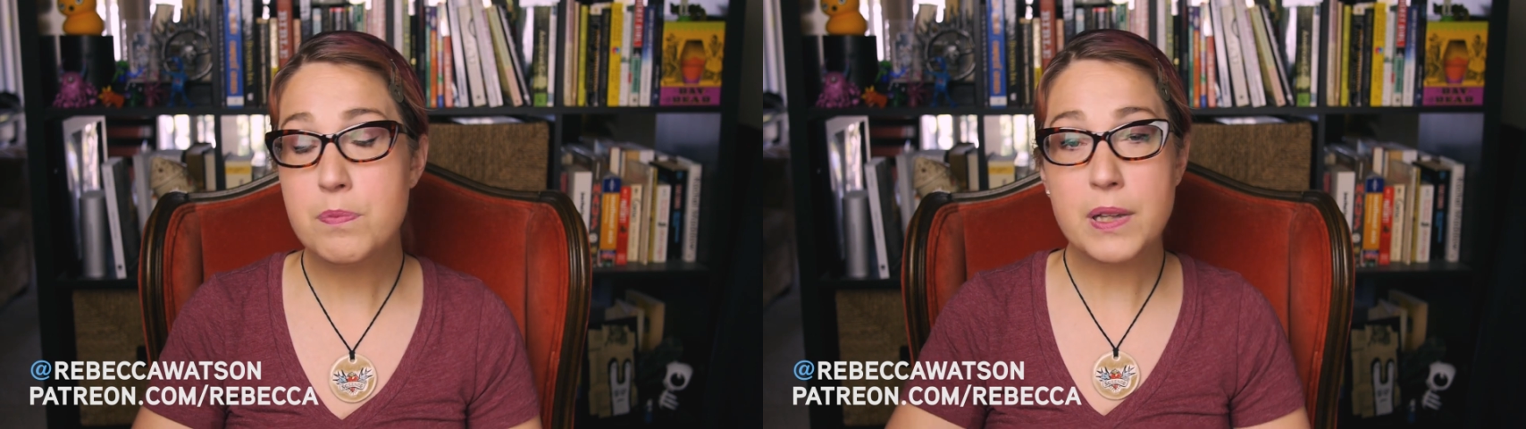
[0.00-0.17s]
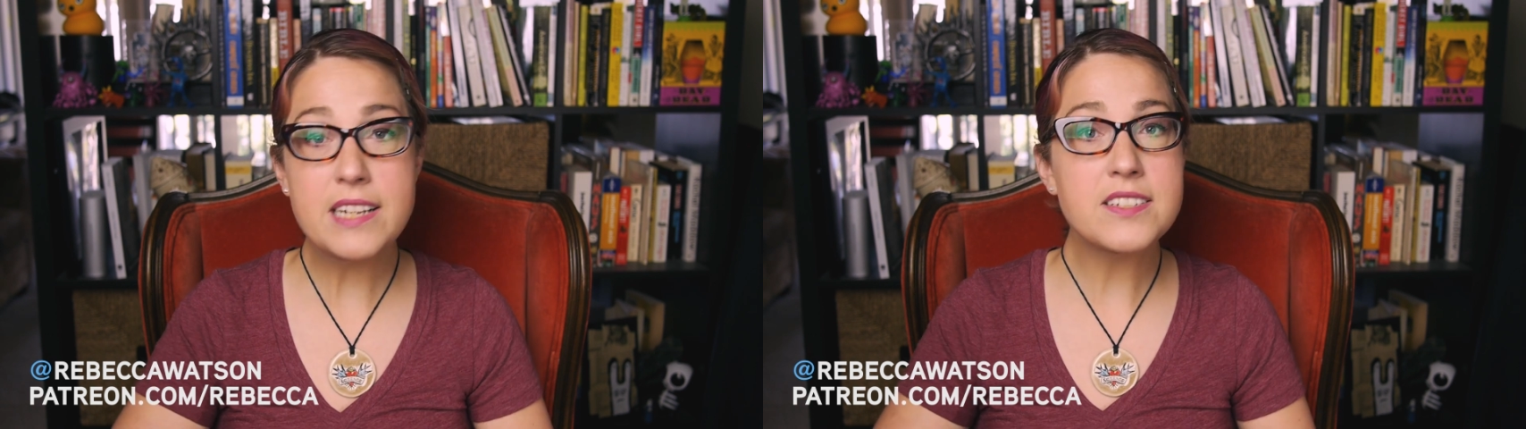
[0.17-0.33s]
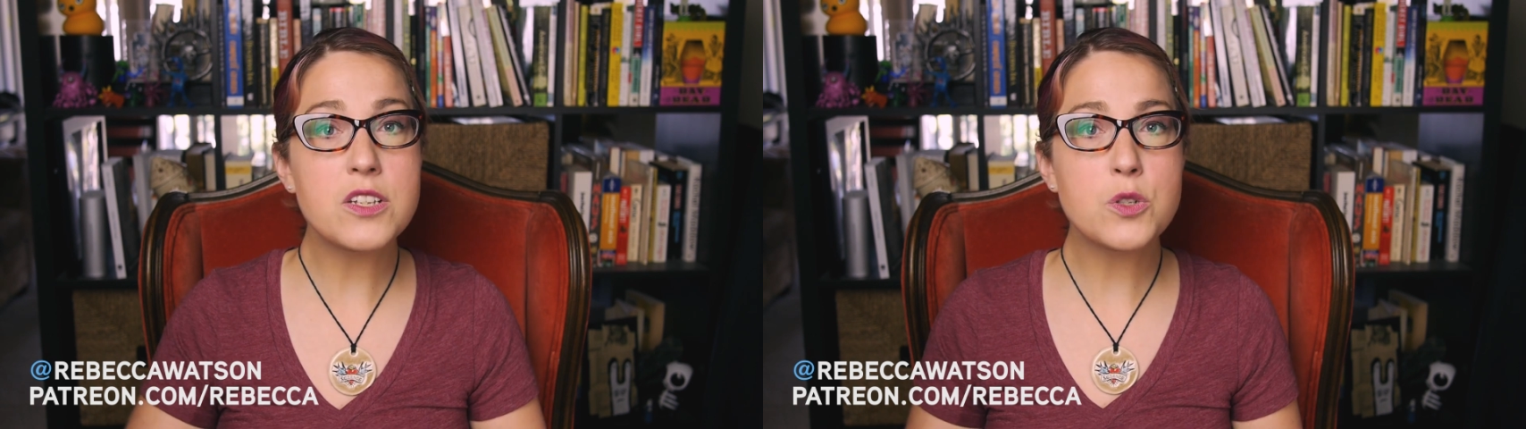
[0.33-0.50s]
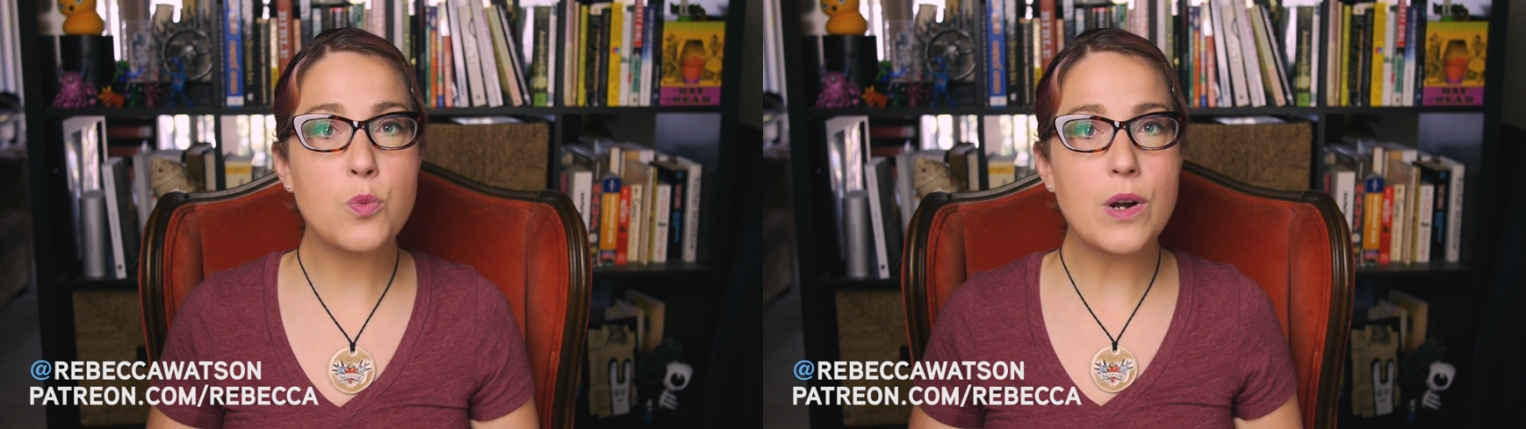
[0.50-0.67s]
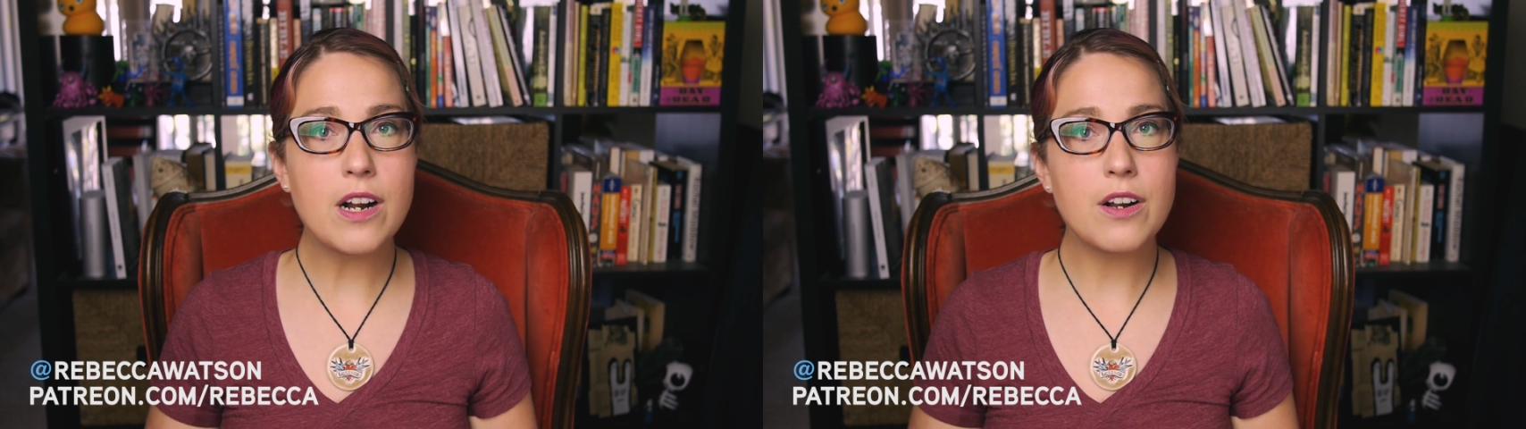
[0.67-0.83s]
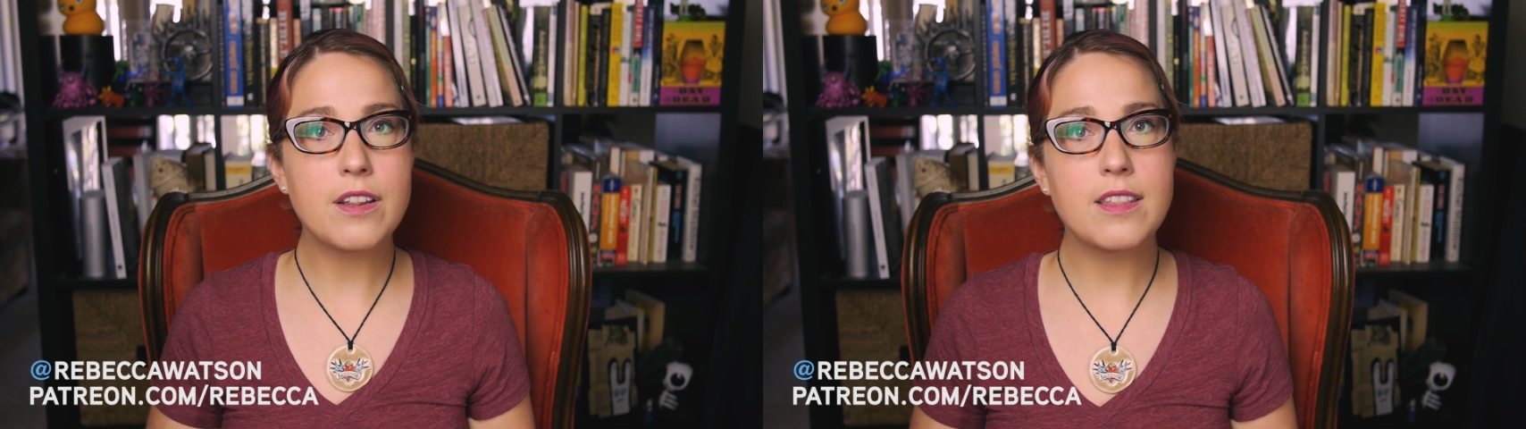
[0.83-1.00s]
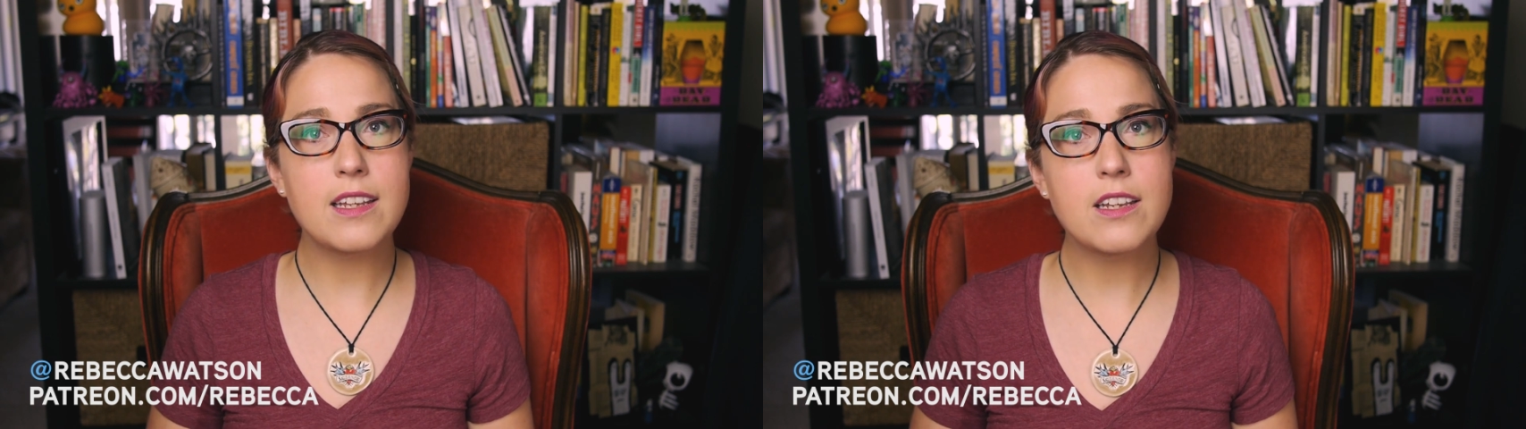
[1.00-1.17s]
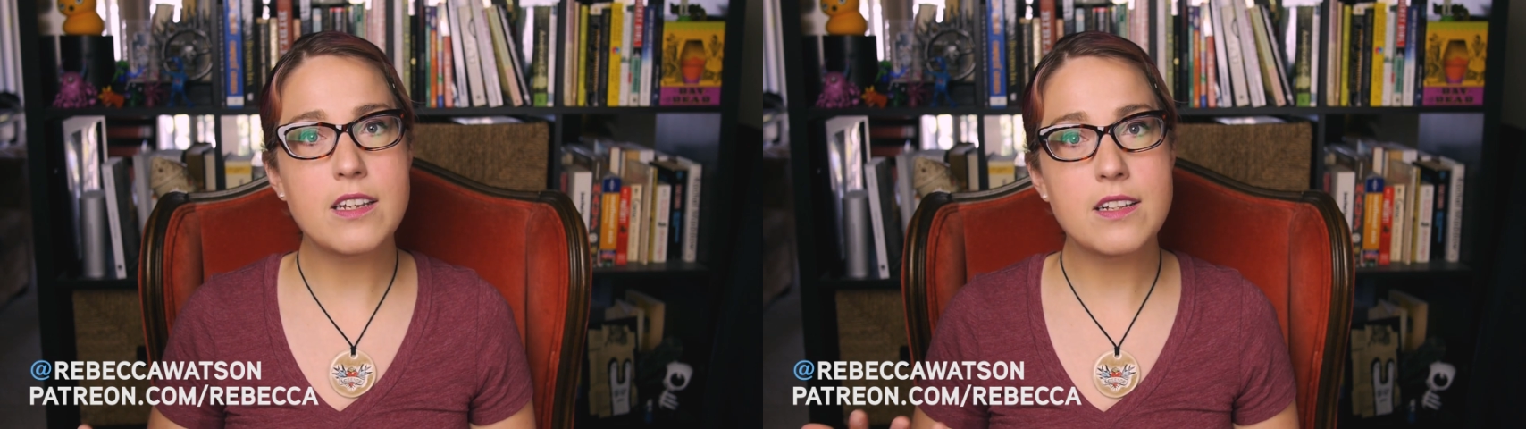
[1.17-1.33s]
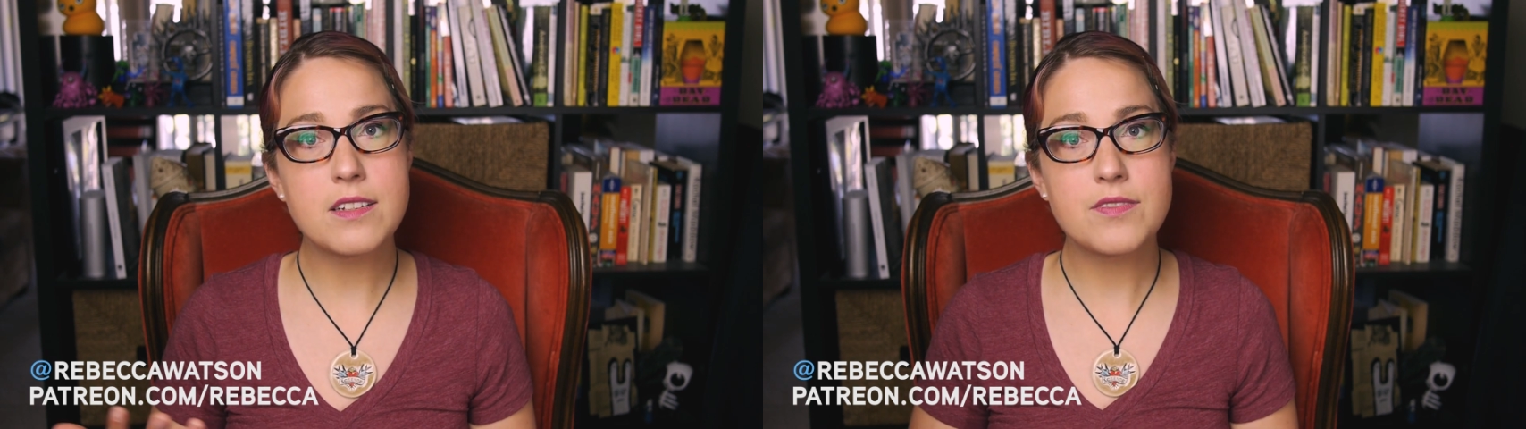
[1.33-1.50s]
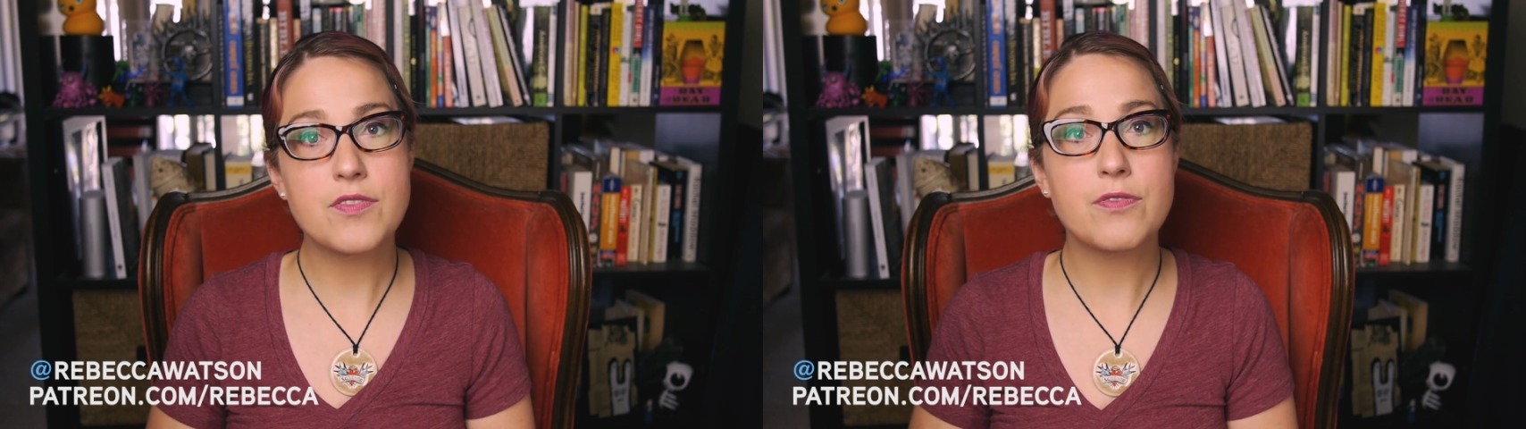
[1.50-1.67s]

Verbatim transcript: places where the